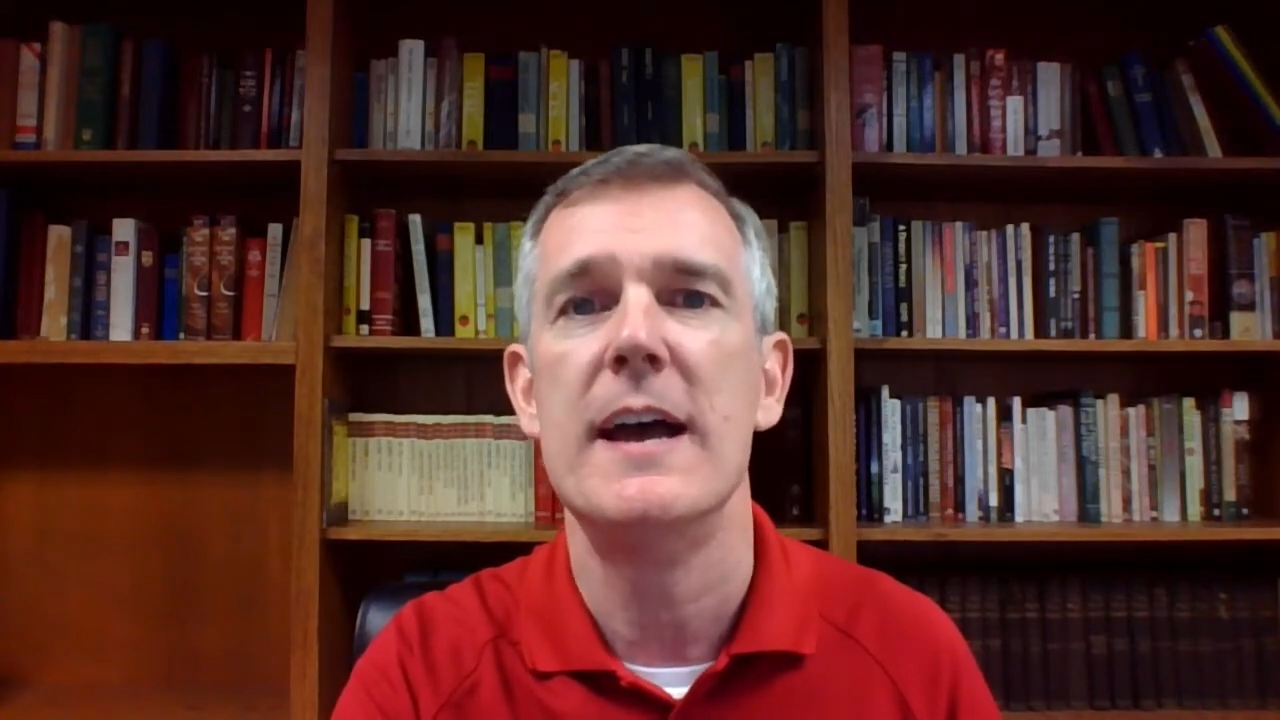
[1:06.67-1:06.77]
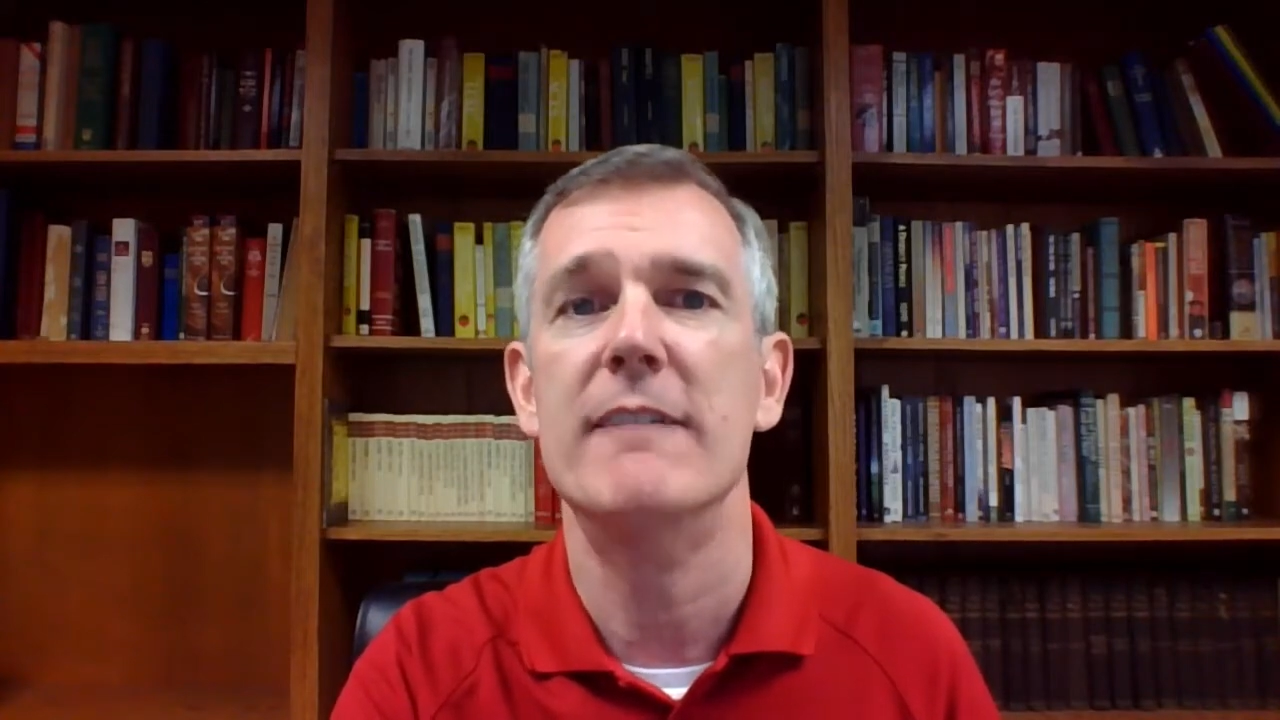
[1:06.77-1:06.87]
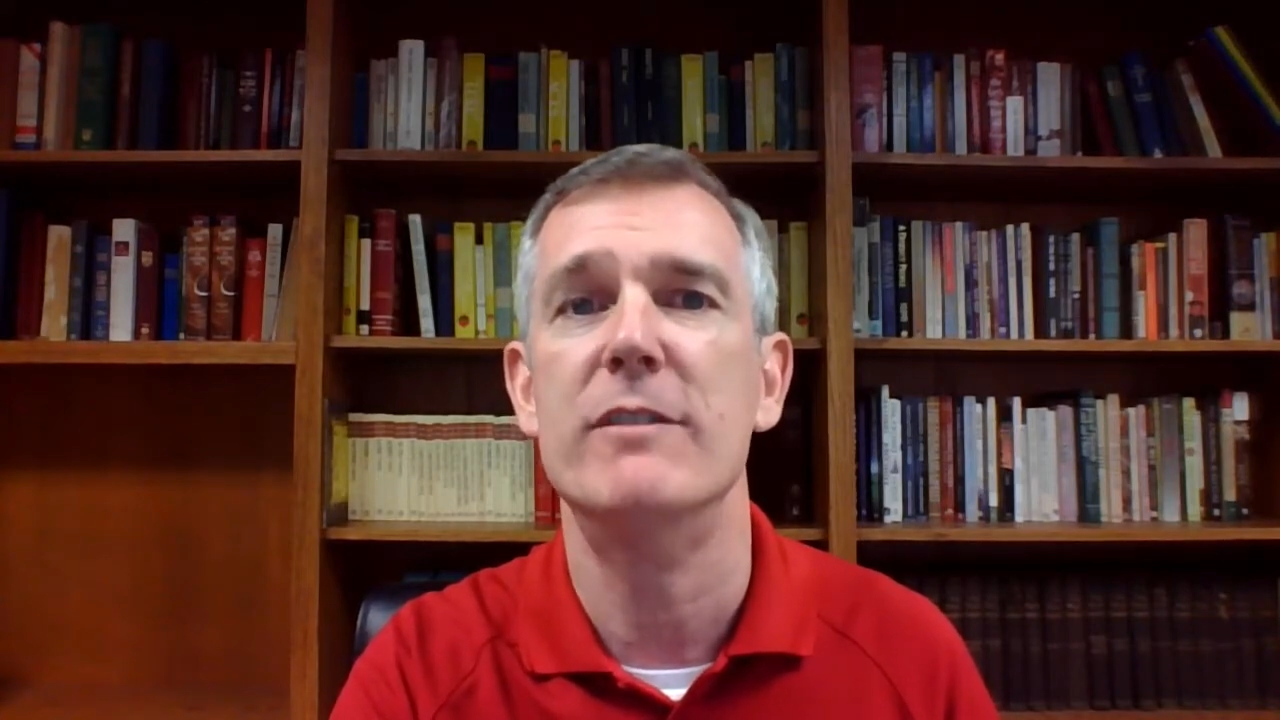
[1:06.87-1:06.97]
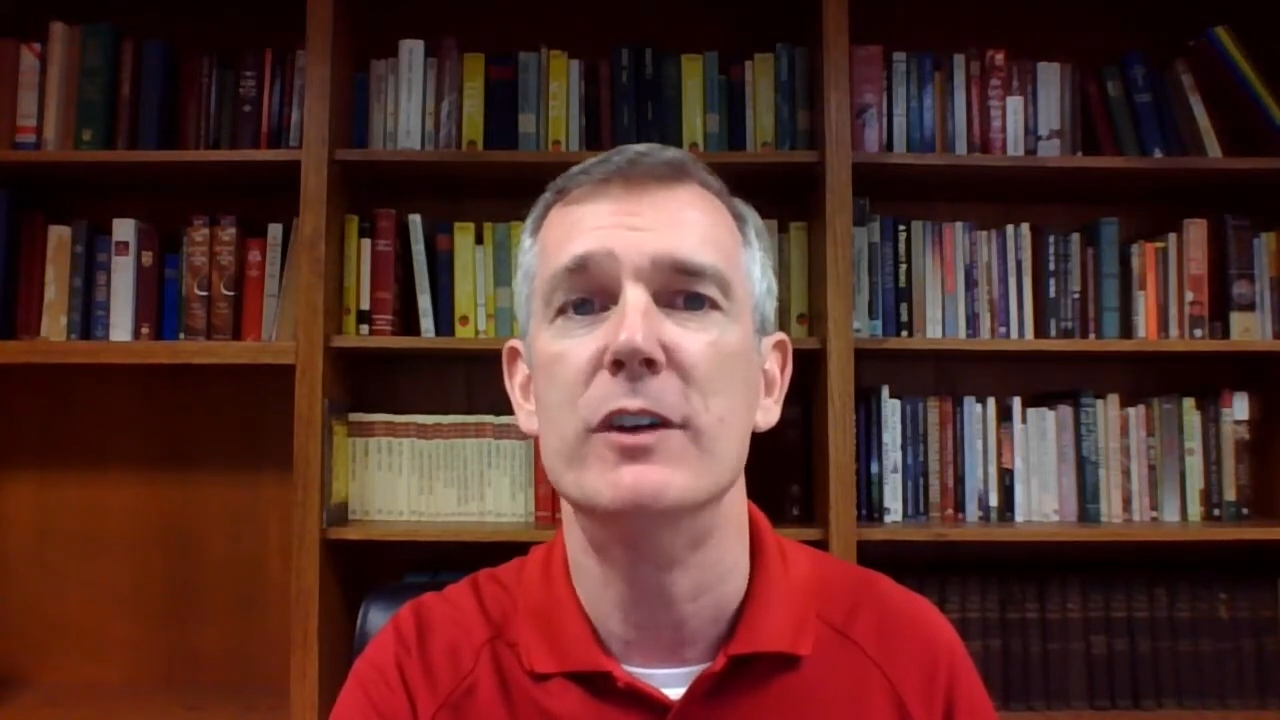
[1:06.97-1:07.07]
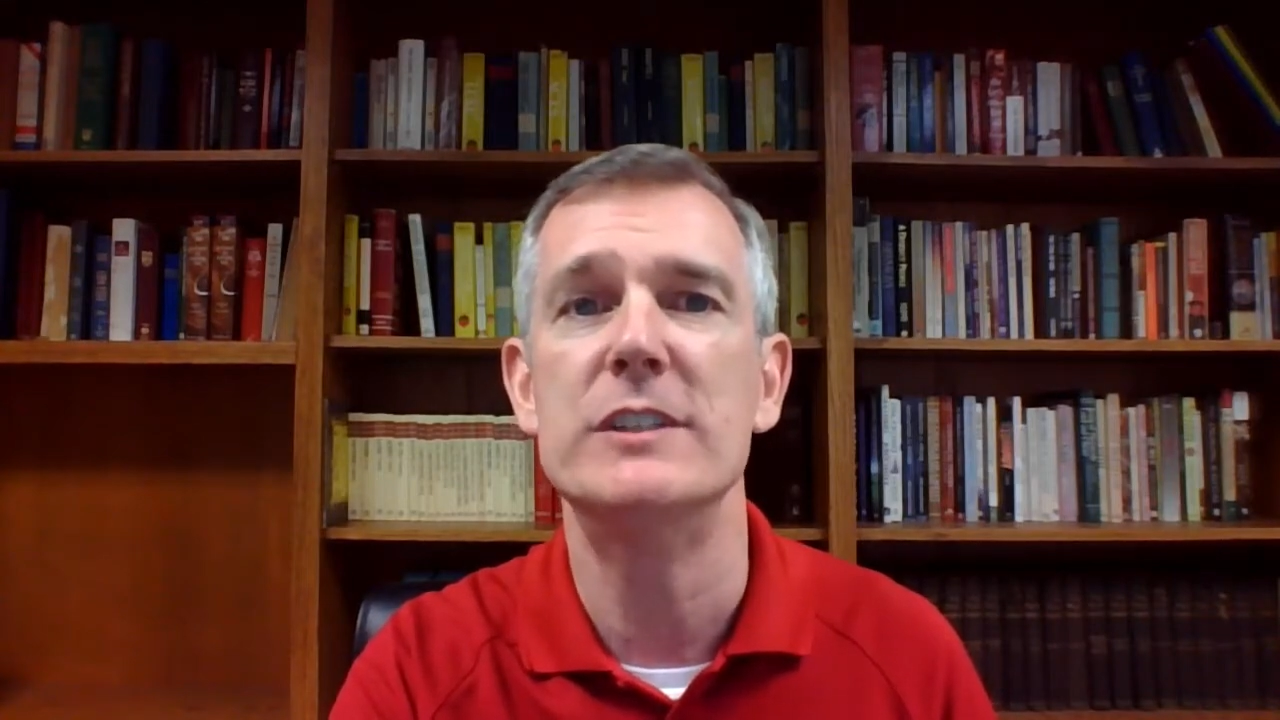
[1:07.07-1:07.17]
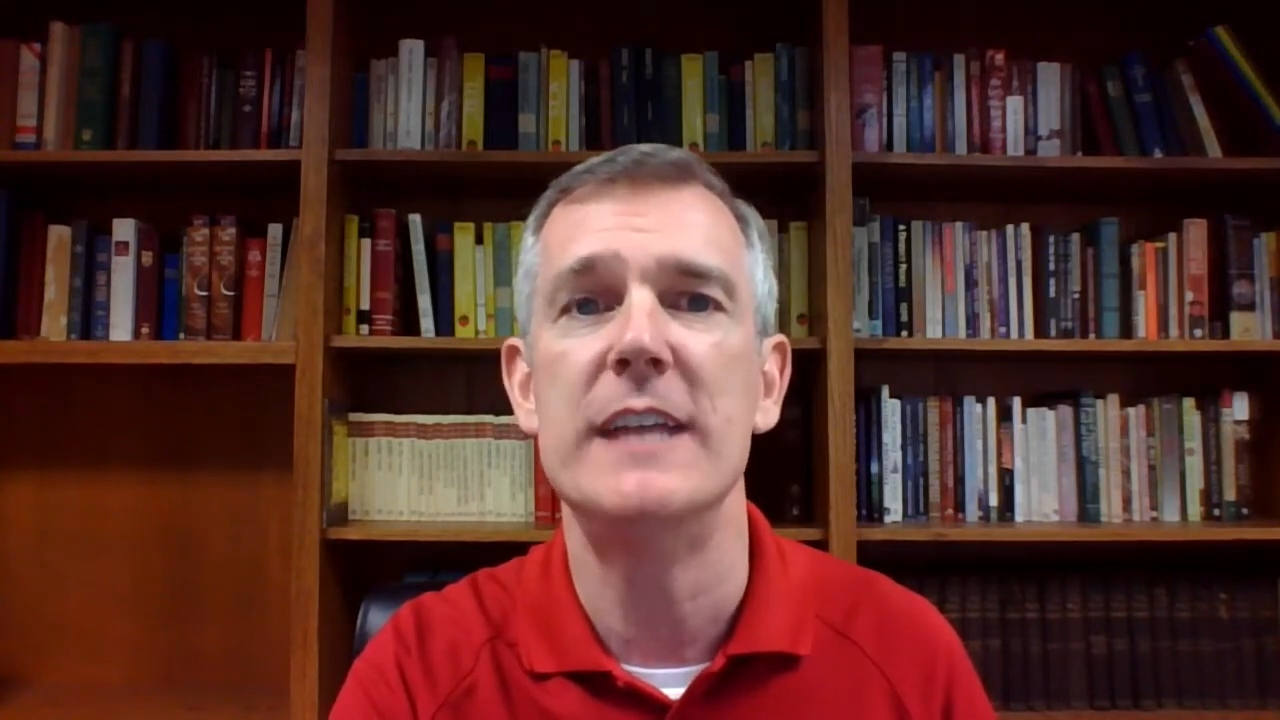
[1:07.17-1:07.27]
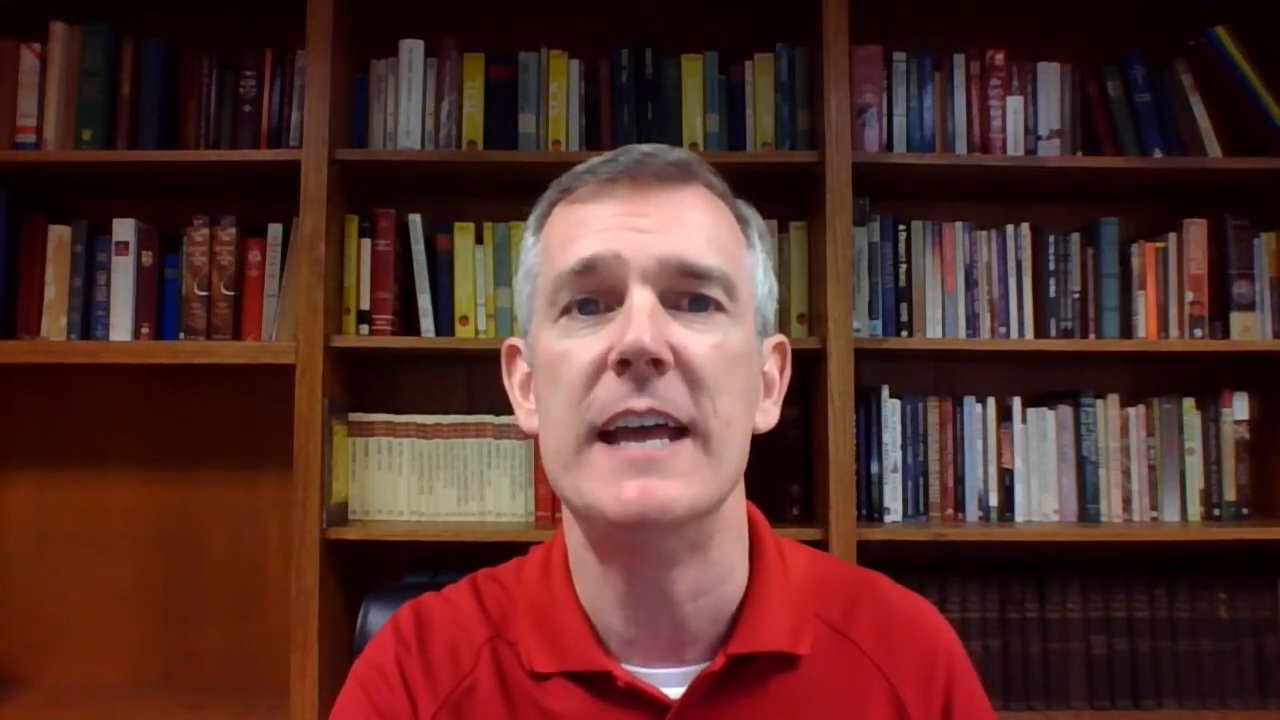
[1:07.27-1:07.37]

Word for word: and verse